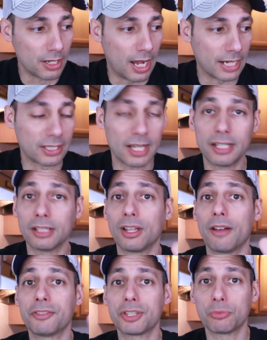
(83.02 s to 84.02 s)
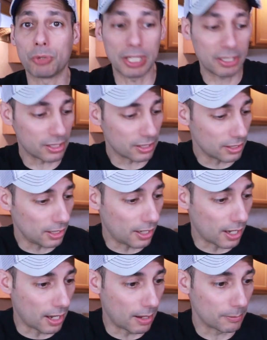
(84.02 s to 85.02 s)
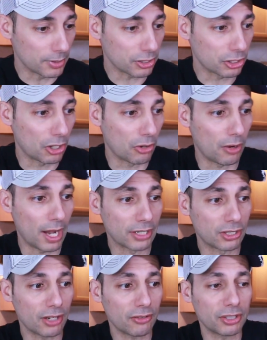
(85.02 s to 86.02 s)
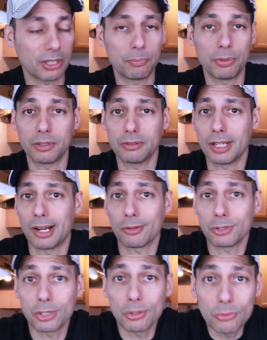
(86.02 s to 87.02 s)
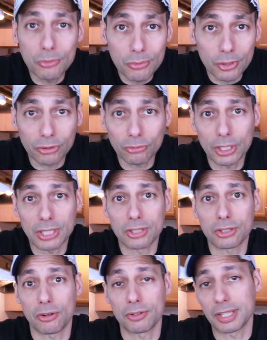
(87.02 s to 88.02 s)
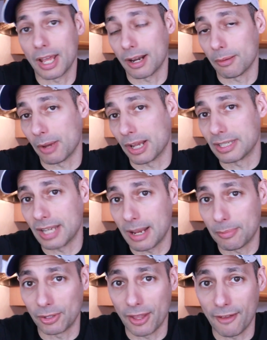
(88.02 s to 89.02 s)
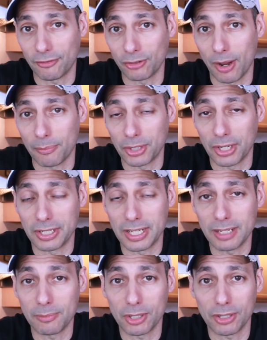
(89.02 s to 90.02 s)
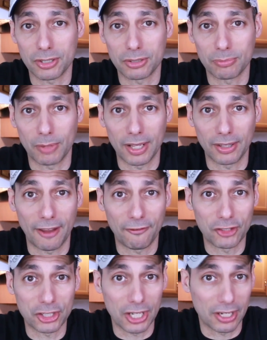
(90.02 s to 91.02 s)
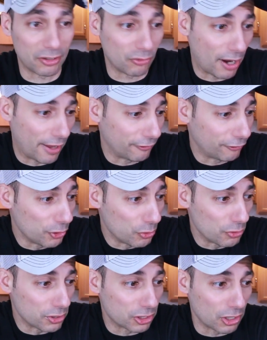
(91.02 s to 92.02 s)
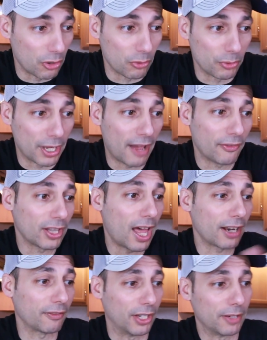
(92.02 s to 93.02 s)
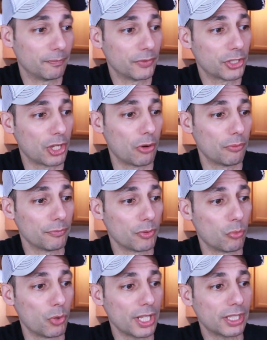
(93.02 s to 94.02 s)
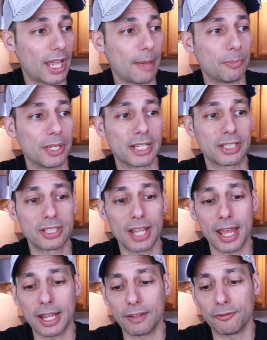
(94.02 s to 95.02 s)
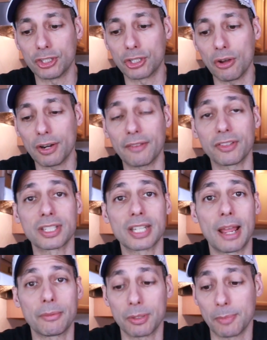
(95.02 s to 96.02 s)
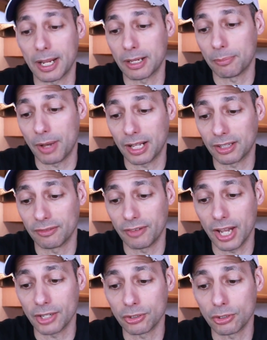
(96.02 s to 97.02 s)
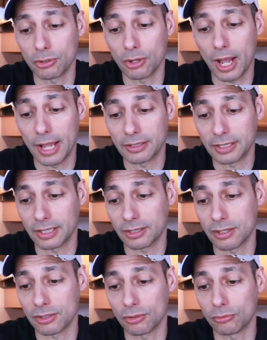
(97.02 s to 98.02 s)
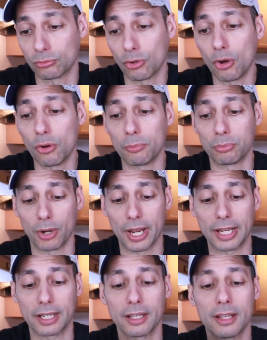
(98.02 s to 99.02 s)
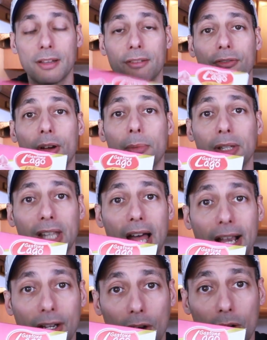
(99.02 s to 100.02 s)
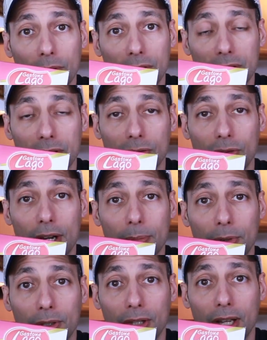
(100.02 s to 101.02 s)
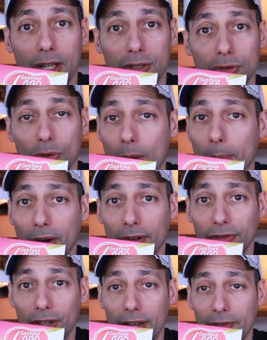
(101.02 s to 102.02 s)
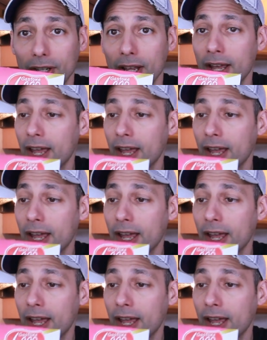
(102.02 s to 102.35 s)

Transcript: I tend to love sweets, so I generally put, 2 or 3 desserts out on my table after I'm done eating because my life is centered around food, so we have a lot of it. So with that being said, if you don't have the time to make a baklava, you can go out and get this roll break from Lago, this incredible strawberry flavored,